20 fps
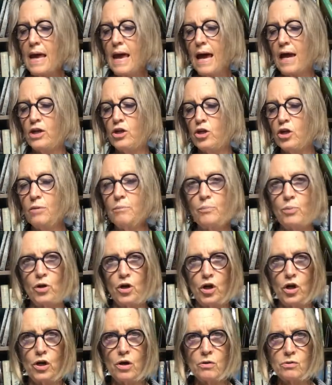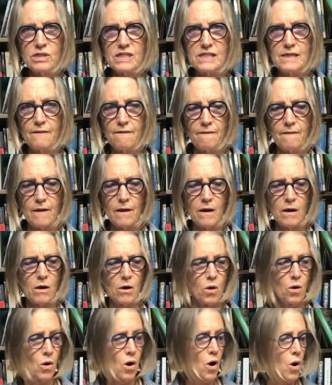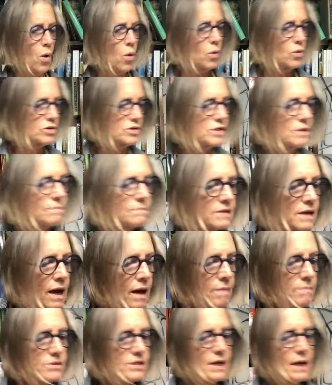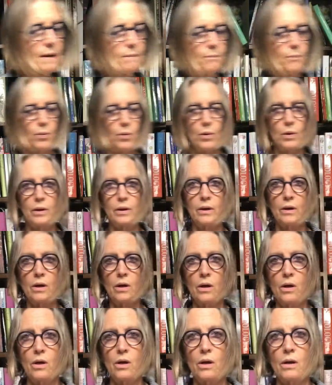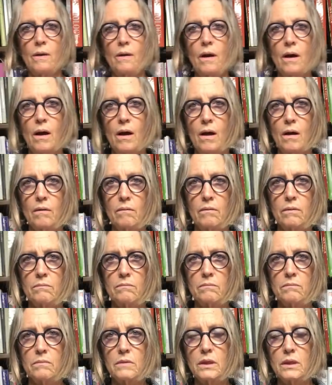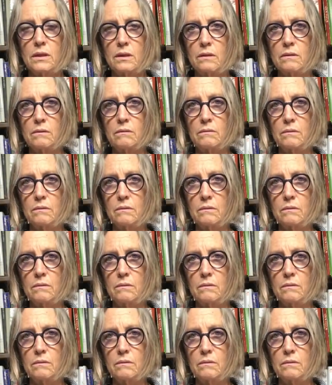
and you can put notes in there, or sometimes I put the